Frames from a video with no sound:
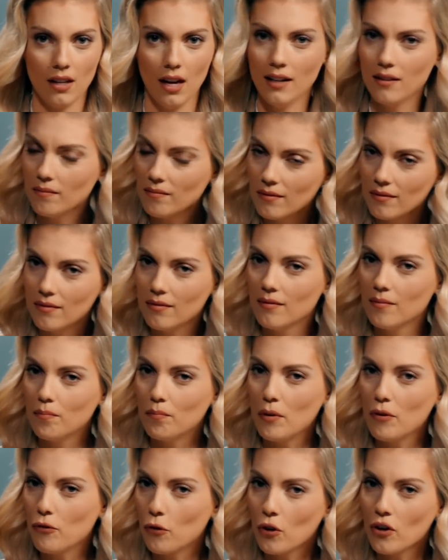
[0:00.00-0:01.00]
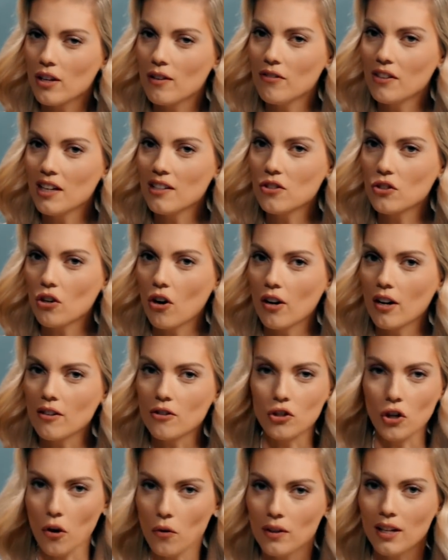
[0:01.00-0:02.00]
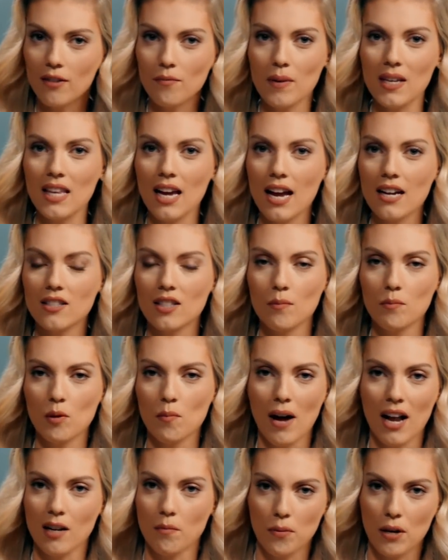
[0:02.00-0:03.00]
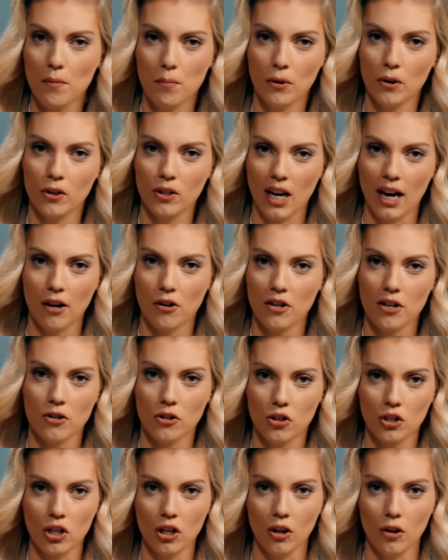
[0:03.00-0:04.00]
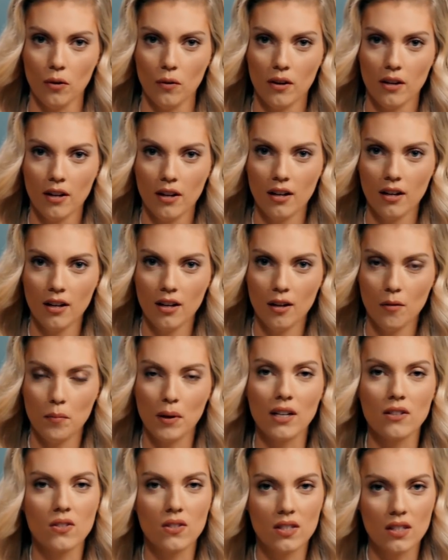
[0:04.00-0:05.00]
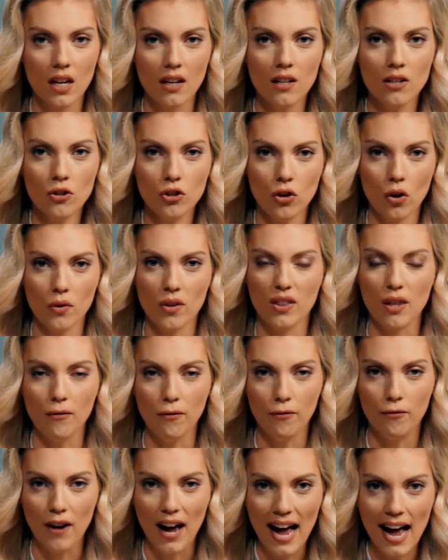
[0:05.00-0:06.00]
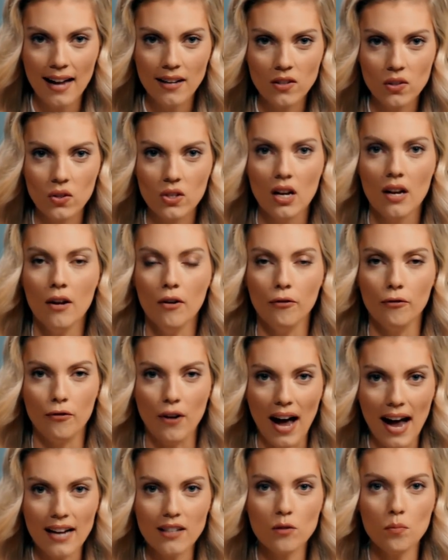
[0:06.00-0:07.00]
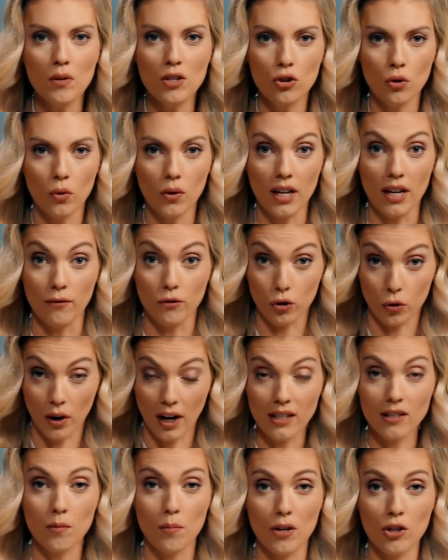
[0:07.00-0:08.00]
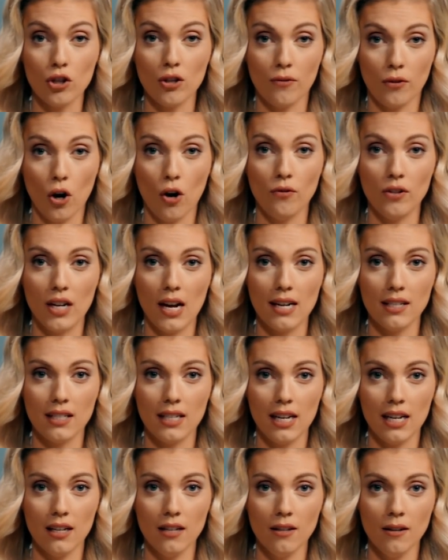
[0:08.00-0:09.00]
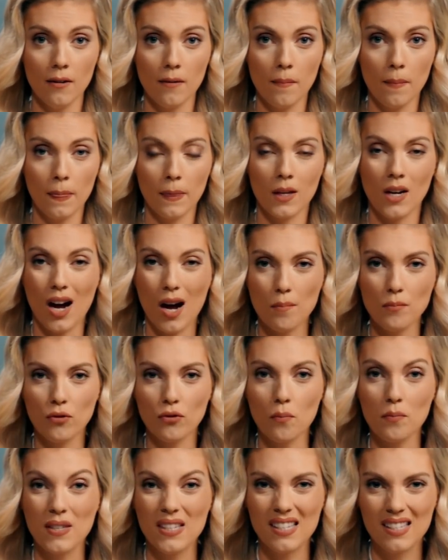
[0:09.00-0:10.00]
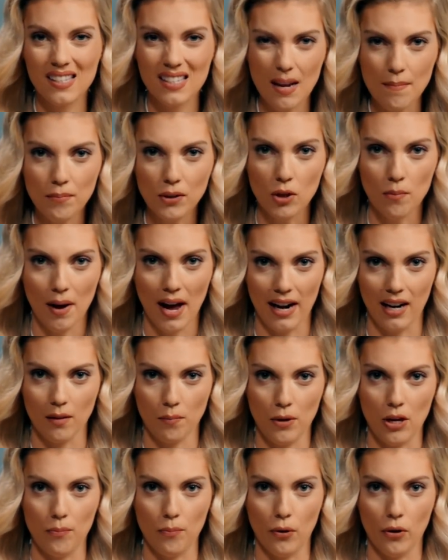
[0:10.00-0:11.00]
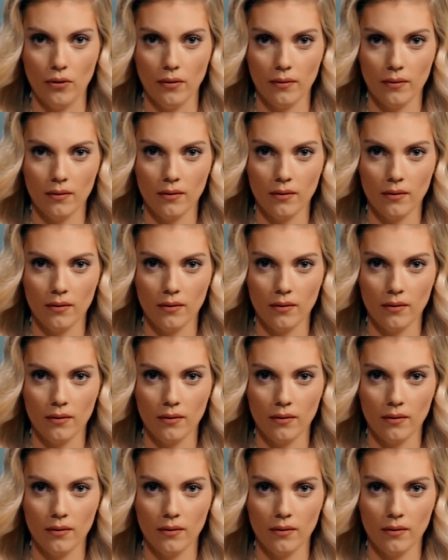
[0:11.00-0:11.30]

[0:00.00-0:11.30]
And before you even get started, don't give me the asymptomatic people are carriers too, because studies show that the vast, vast majority of transmission of COVID nineteen comes from symptomatic people.